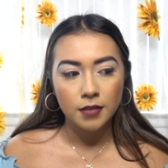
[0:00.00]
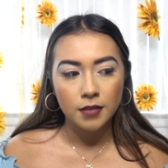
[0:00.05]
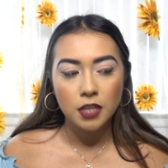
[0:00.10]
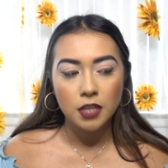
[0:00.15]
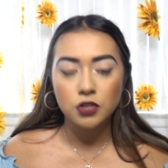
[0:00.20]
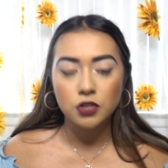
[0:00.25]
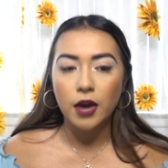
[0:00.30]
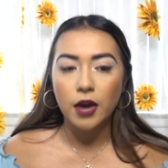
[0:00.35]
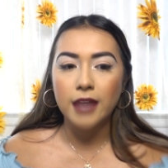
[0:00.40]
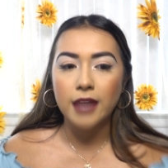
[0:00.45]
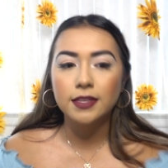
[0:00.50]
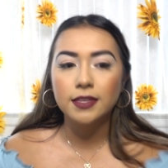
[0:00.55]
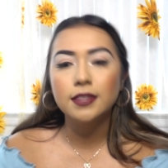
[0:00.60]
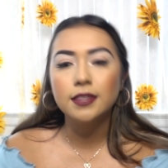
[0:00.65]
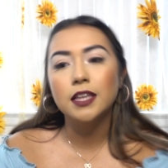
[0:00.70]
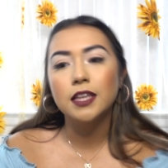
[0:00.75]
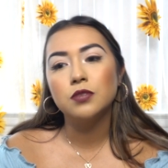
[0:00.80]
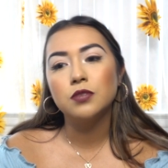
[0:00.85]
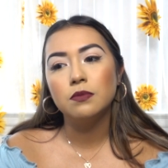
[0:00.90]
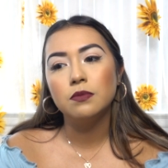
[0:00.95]
So I think
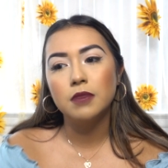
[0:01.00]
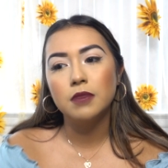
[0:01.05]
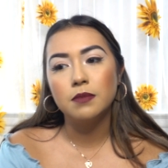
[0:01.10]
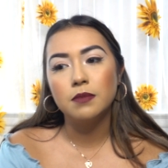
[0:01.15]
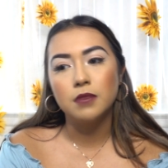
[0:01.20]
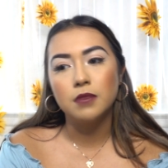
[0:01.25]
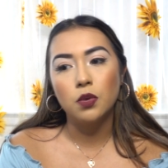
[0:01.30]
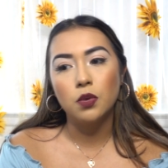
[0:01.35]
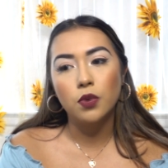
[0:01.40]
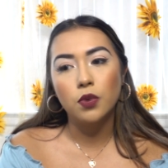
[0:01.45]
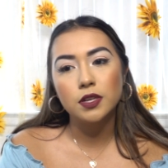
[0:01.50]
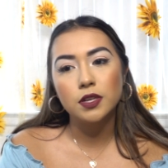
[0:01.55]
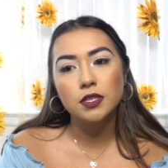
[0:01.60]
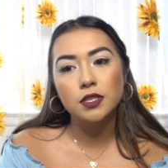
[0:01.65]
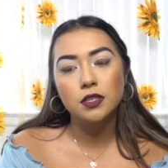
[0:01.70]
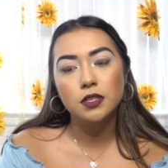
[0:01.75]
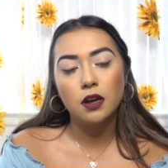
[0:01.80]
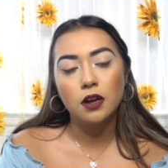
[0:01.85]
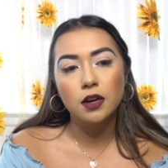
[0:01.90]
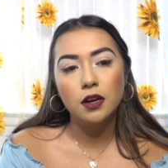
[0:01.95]
that's what made me want to
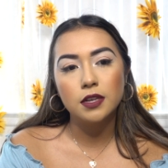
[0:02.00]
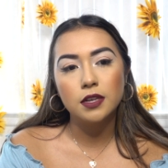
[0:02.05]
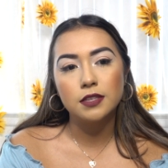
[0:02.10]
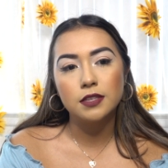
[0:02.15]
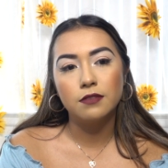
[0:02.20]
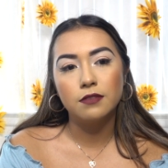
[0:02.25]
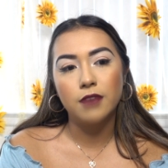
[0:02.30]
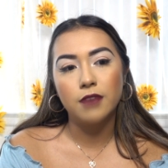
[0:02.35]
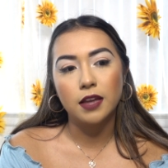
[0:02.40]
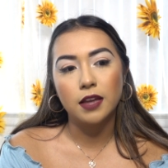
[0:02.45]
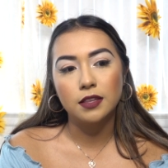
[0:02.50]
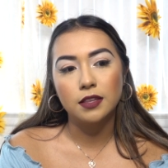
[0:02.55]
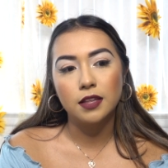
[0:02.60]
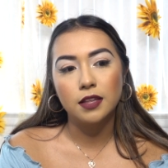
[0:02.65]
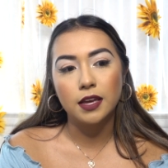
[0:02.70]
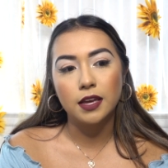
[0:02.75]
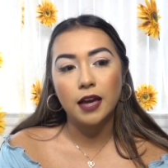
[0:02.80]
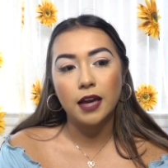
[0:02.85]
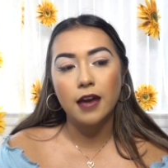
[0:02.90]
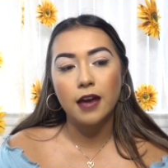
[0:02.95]
start, is the fact that
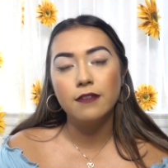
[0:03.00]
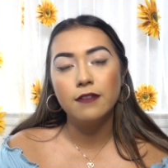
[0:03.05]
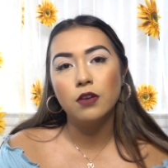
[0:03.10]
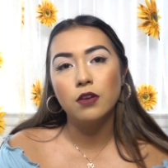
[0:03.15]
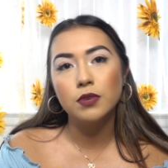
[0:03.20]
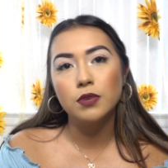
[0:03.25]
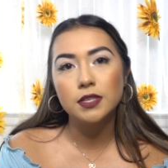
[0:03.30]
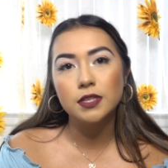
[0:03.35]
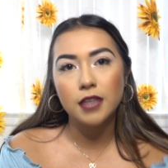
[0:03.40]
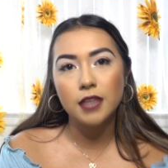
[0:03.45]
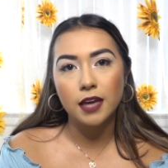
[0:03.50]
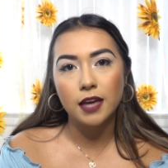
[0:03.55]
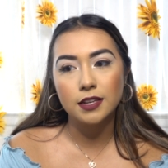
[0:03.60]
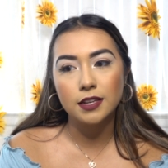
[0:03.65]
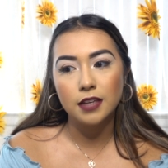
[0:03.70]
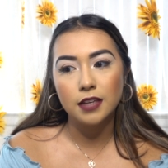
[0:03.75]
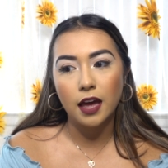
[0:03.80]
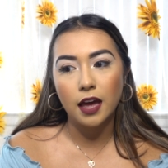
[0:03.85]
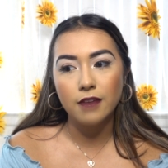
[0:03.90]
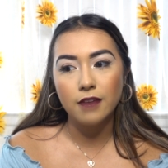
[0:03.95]
like I have always
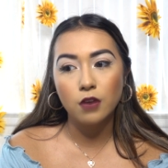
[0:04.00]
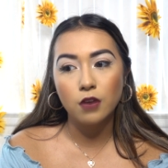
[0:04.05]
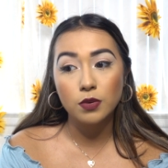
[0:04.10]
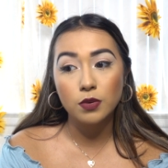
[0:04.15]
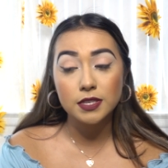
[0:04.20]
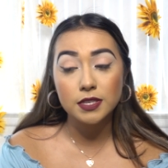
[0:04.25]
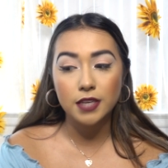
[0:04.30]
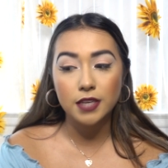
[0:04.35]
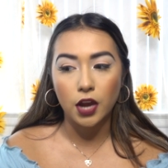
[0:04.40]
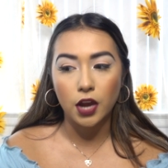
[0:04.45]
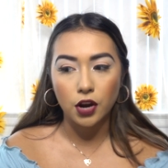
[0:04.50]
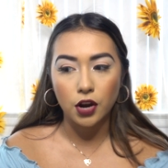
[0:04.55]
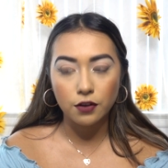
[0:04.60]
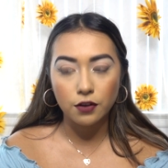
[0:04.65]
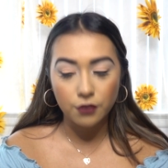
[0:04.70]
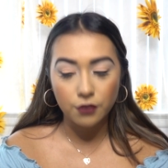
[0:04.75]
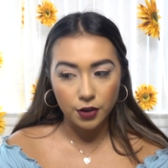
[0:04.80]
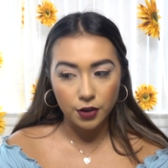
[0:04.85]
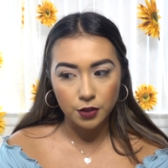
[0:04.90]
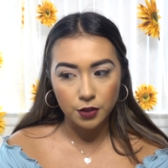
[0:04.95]
cared
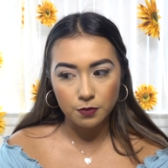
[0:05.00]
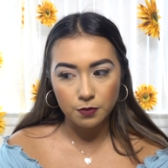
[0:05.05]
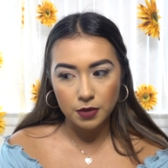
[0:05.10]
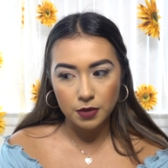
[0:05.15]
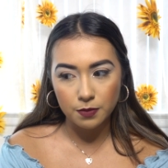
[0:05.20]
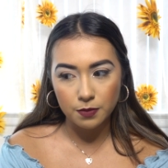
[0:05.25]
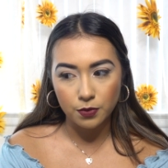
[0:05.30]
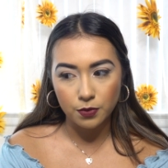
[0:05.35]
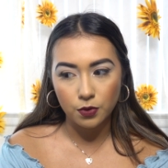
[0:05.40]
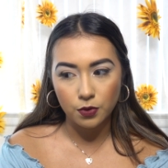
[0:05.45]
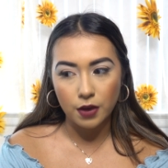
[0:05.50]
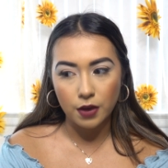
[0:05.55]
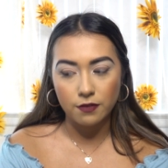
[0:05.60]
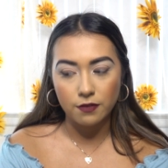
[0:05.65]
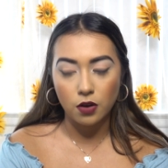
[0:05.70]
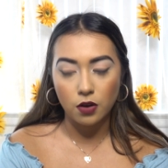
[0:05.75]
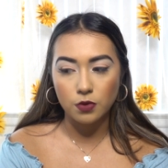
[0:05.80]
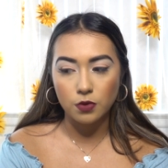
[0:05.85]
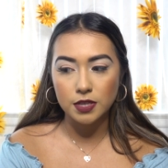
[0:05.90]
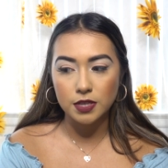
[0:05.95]
for other people. I've
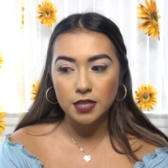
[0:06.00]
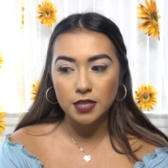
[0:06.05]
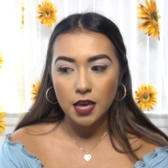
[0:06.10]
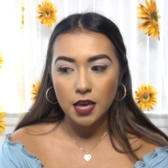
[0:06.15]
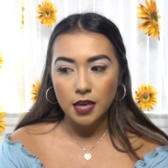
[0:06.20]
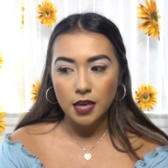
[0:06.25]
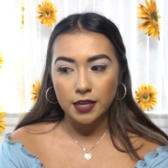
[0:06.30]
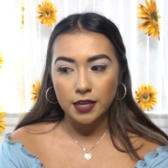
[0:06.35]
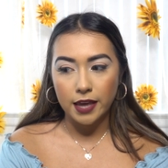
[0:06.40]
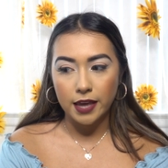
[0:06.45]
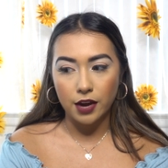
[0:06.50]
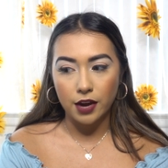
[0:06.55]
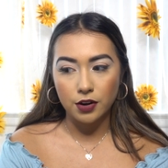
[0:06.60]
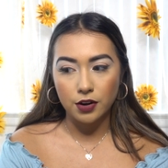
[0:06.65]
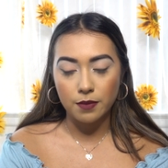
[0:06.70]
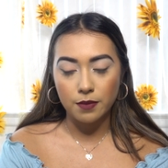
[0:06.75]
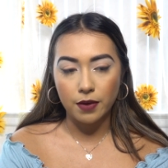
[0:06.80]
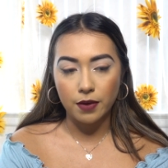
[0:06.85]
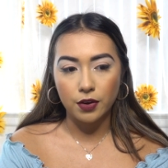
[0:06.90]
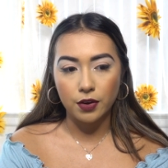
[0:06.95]
always cared
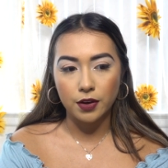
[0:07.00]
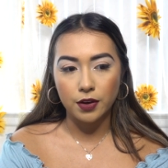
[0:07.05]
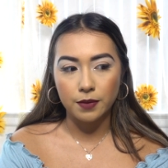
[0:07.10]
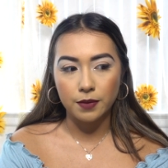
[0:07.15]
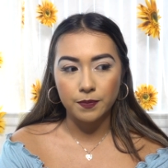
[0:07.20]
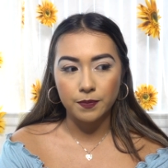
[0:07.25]
about I've